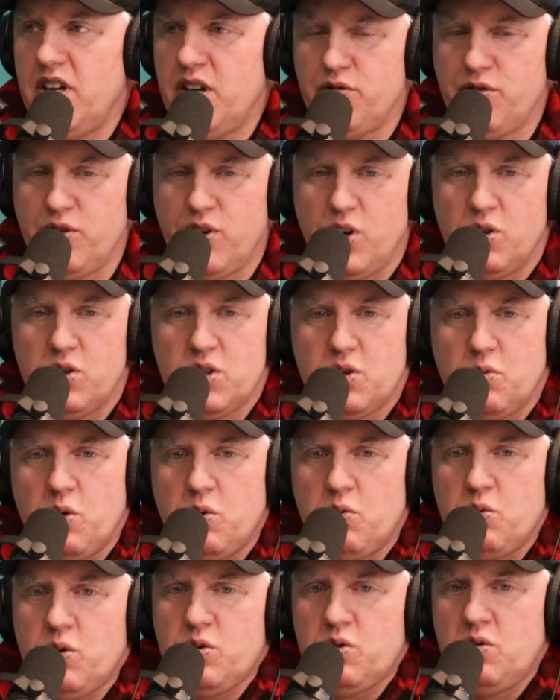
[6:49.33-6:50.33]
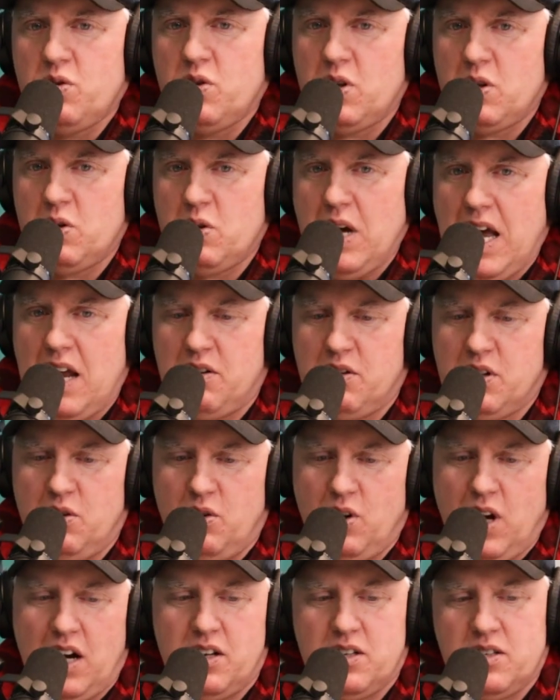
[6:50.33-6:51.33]
how
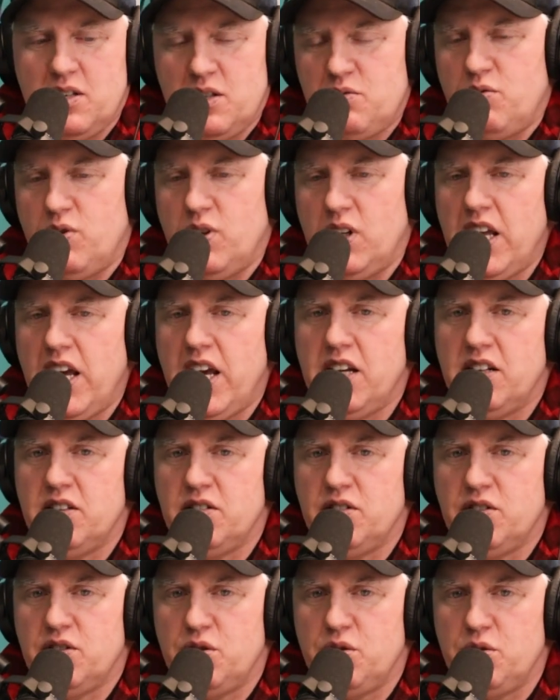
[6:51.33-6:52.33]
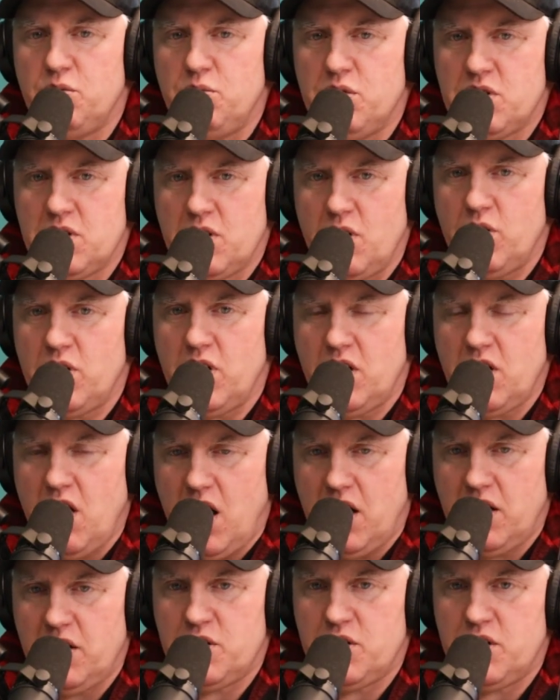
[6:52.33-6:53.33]
does this relate to Muskoka
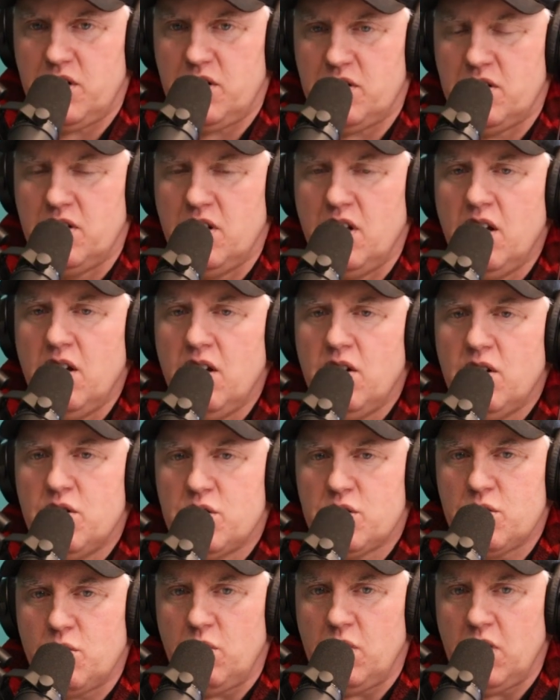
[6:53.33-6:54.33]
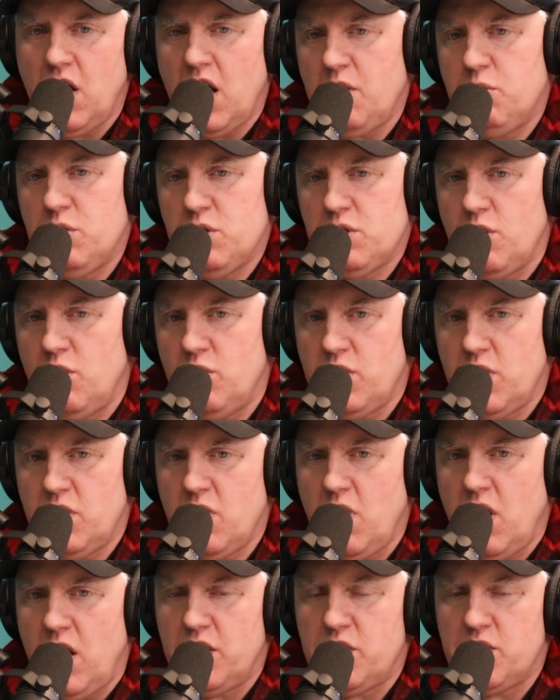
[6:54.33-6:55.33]
cottages? So a lot of Muskoka
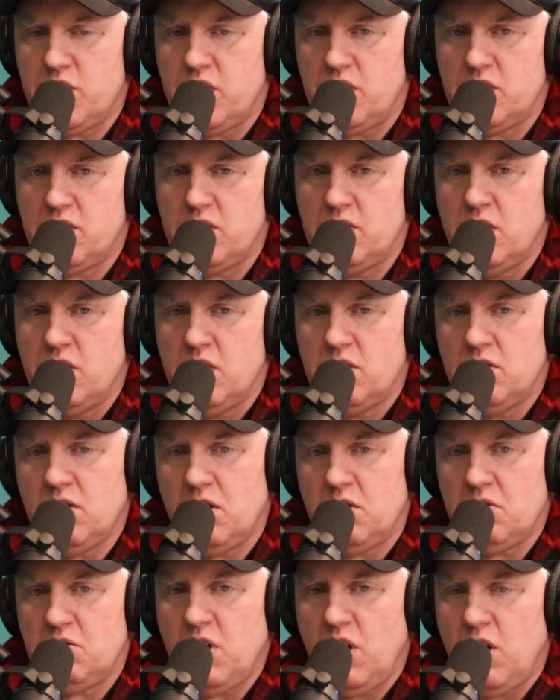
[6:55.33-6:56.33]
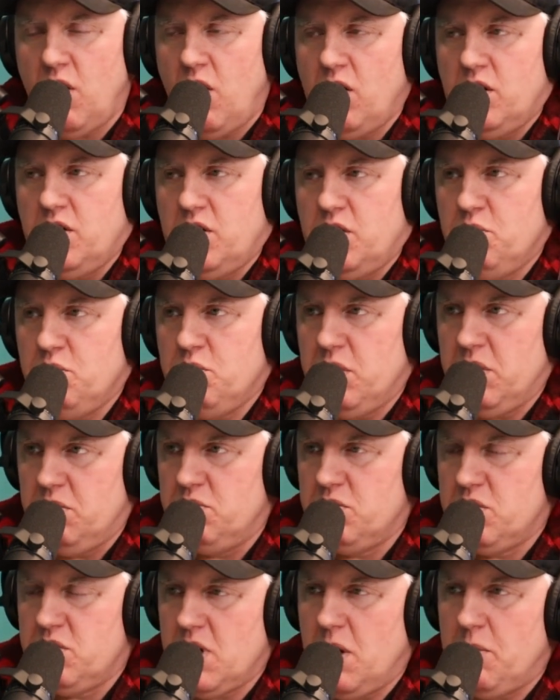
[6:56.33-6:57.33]
cottages, not all of them, but
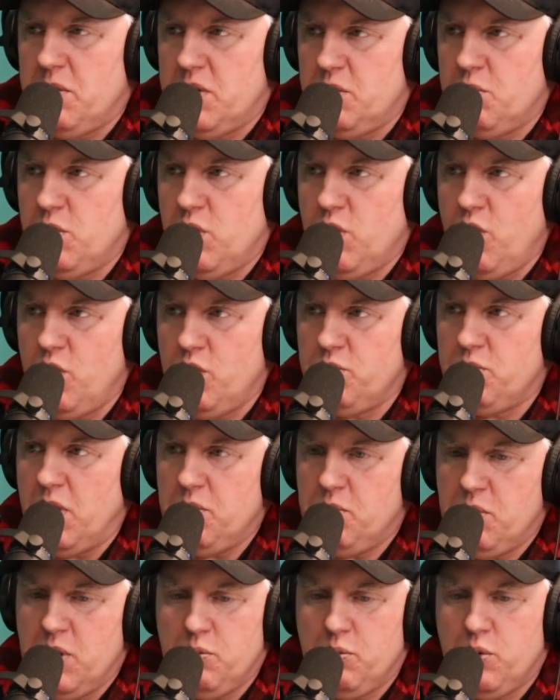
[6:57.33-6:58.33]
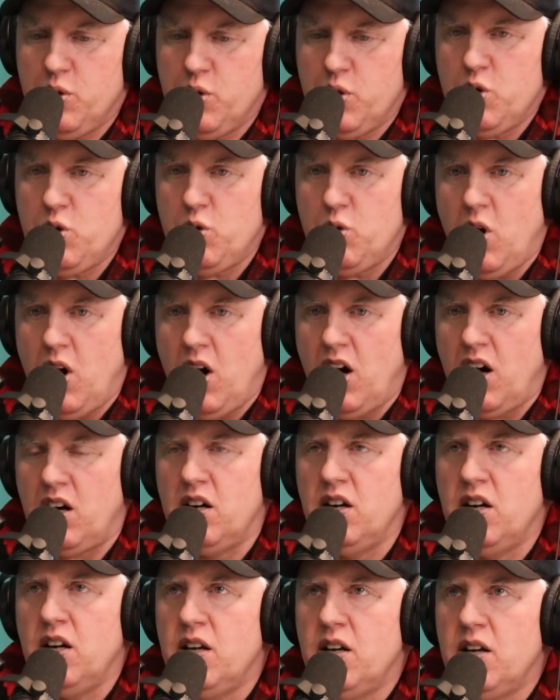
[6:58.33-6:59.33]
some of them are owned by people who
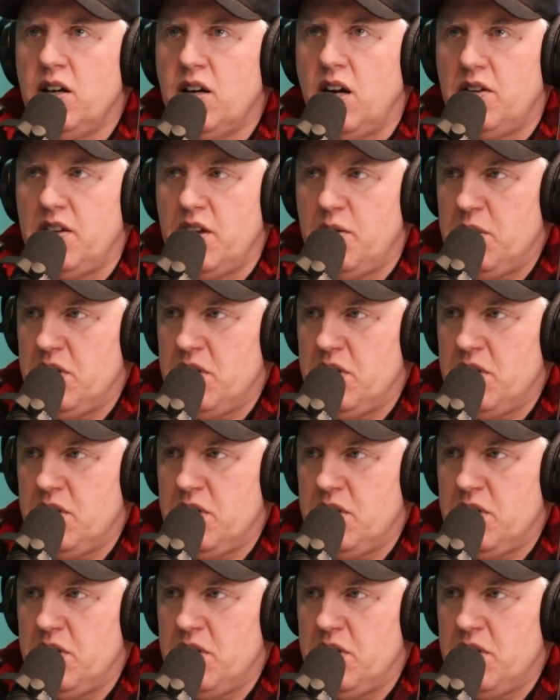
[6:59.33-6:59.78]
are, they've been